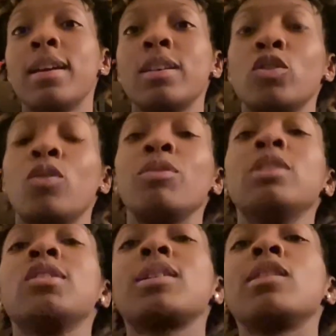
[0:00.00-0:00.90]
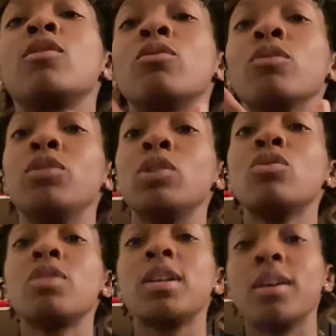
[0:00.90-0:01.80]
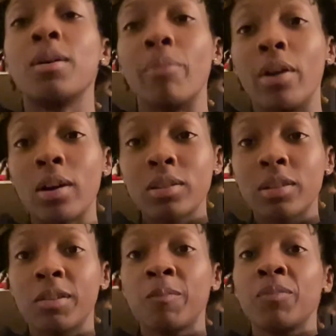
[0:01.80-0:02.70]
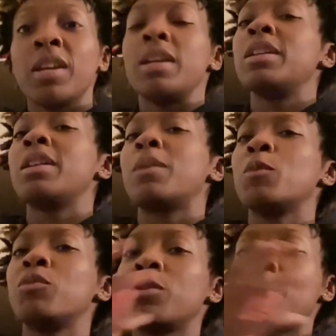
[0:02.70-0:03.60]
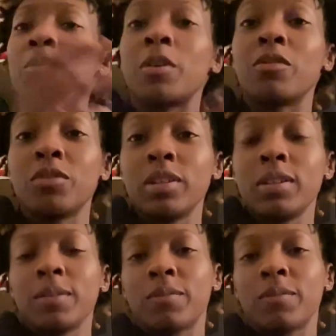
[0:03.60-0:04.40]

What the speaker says: It's gonna be just a little review and unboxing, and then I'm gonna put them on my feet